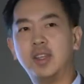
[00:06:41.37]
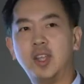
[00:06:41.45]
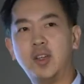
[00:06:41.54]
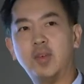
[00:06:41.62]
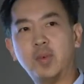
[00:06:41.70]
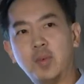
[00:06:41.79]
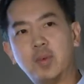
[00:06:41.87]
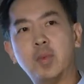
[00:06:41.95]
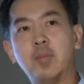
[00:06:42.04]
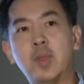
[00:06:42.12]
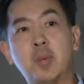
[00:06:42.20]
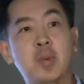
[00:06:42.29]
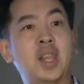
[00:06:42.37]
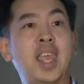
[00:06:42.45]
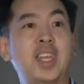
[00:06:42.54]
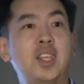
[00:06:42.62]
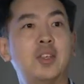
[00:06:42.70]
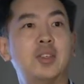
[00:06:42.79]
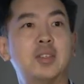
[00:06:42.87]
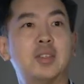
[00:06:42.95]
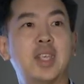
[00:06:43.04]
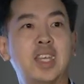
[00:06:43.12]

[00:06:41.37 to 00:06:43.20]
the millennials